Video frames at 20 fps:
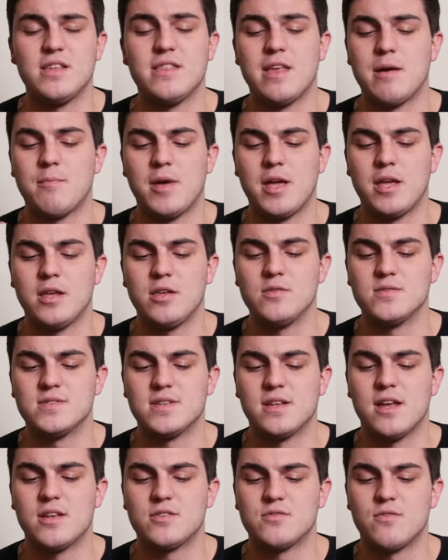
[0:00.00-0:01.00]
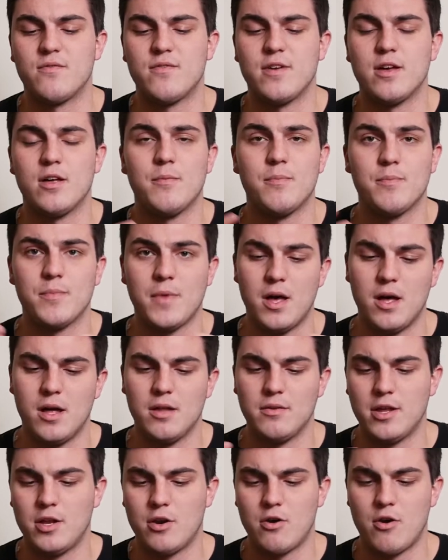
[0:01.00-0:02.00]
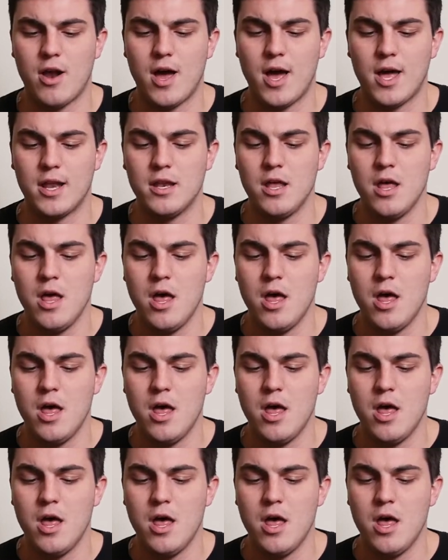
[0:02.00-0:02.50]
that might use it as reveal later on.